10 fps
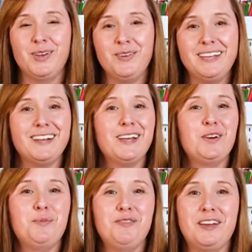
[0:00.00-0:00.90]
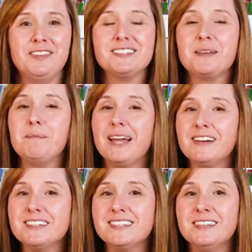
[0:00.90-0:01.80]
All right, I hope you found this
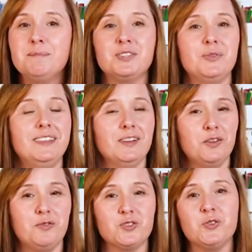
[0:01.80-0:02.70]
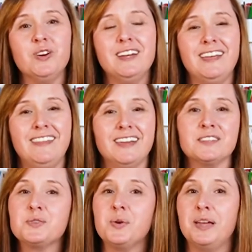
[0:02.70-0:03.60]
comparison between the Glowforge Aura and the
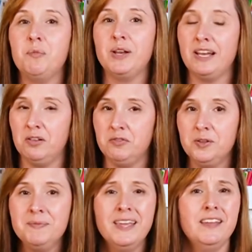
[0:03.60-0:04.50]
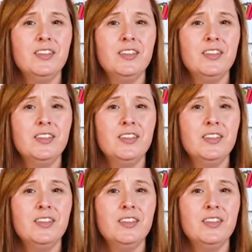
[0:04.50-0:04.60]
xTool M1 helpful.